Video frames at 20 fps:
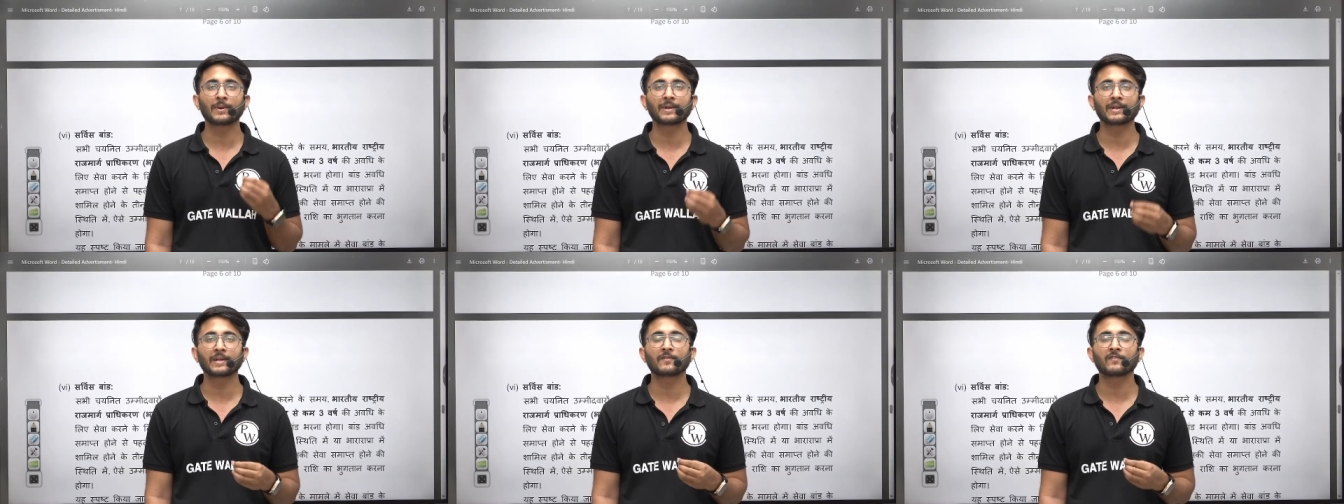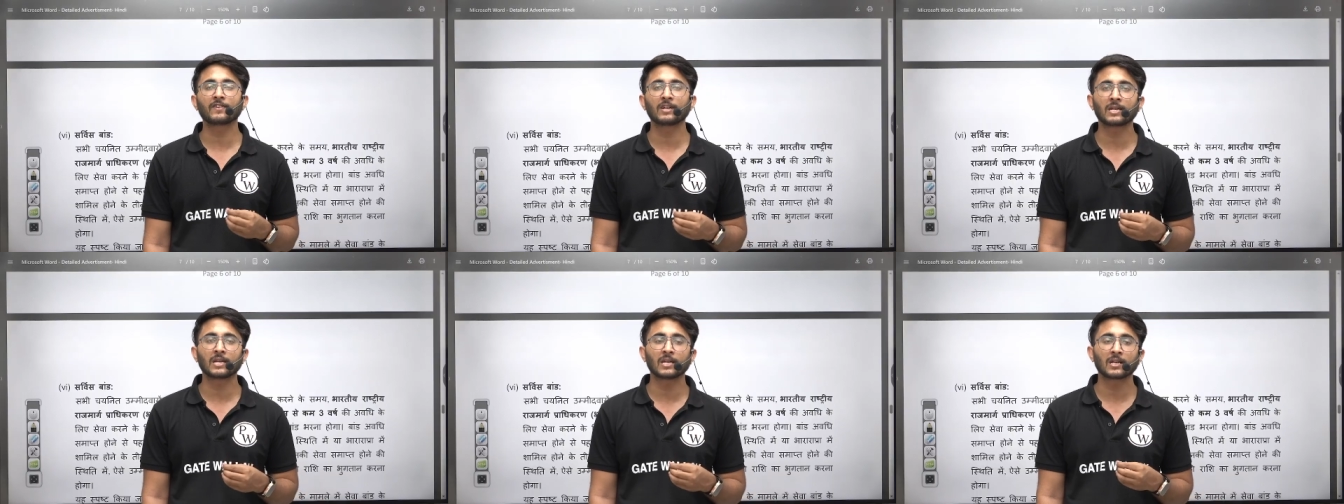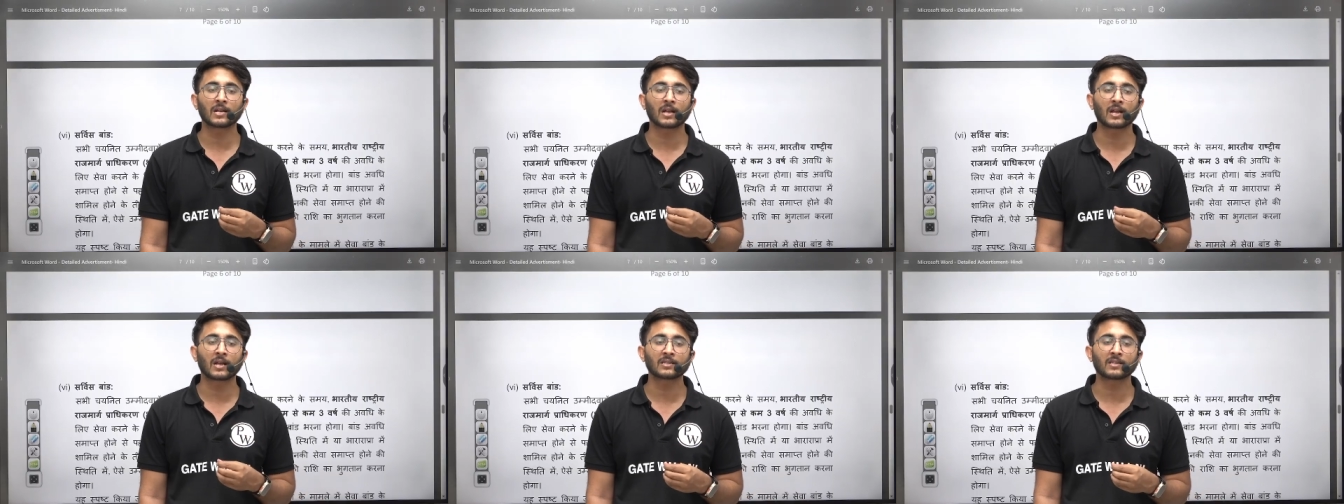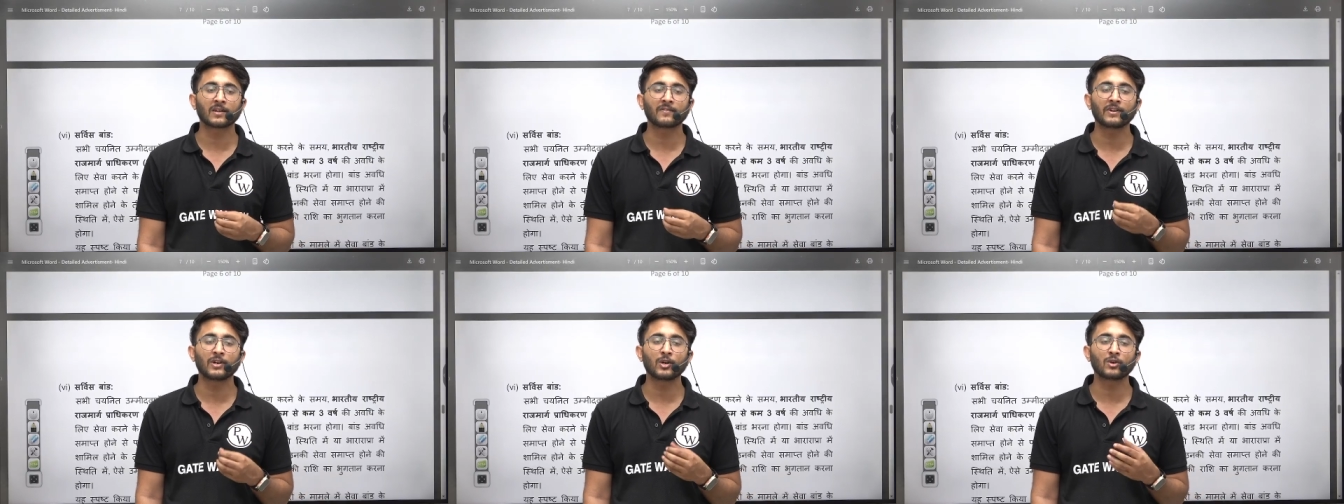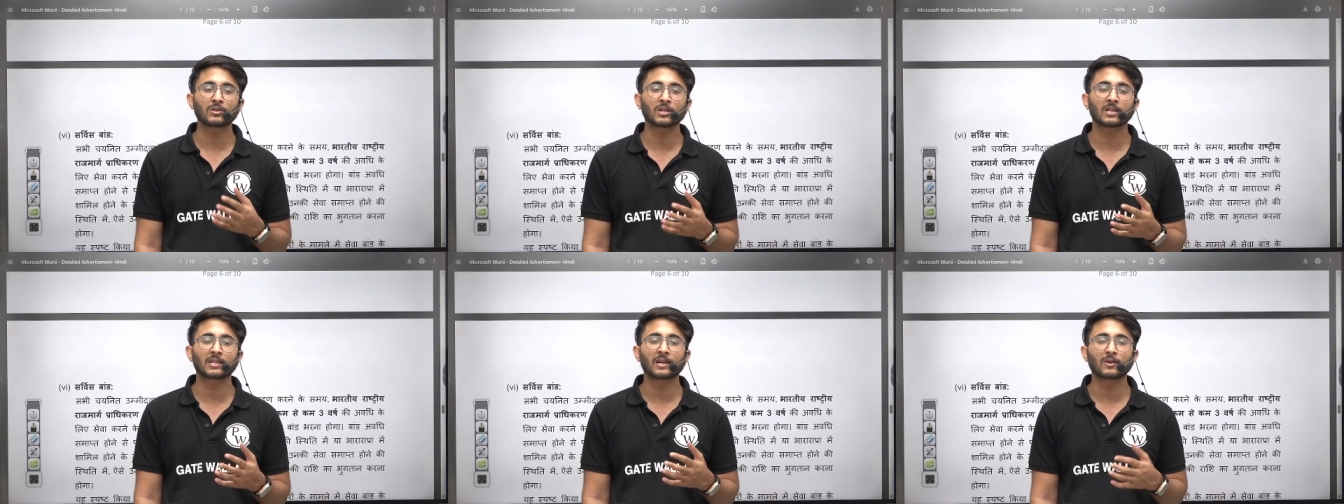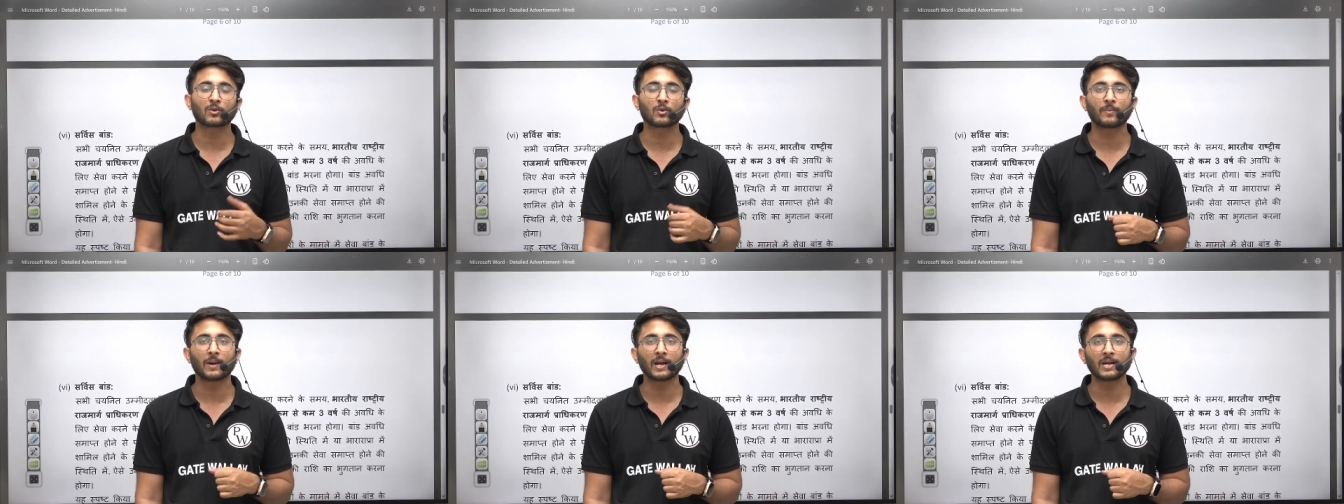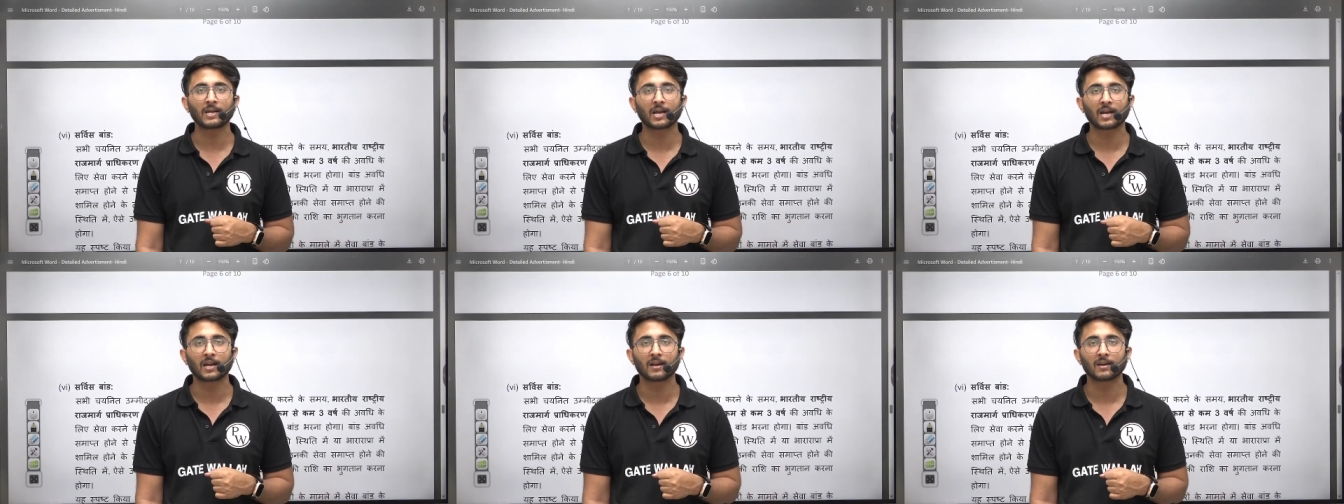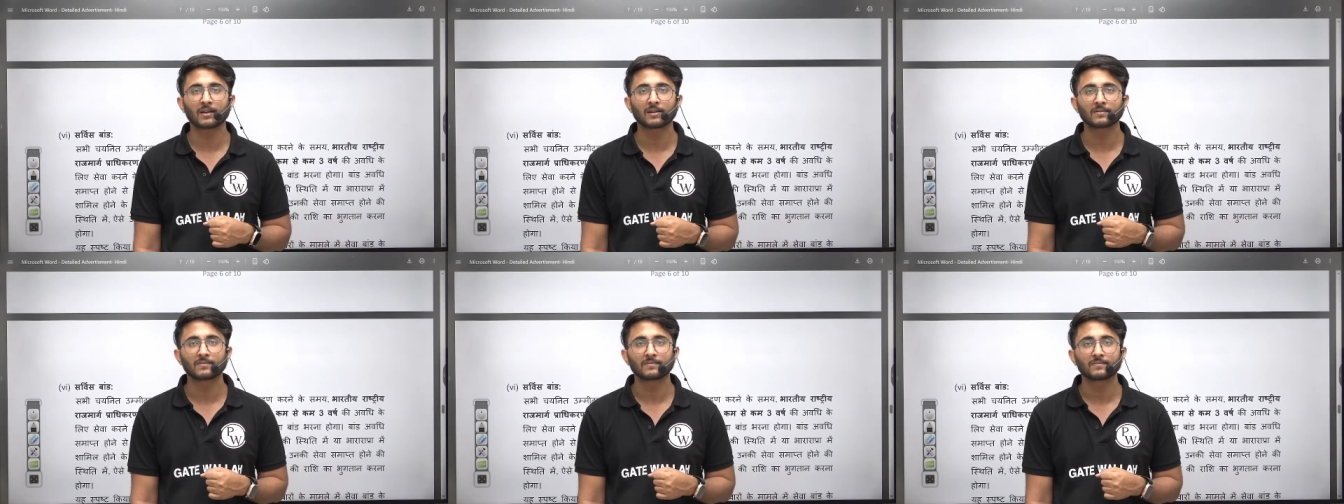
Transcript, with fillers: meet in another video. Till then, goodbye. Take care.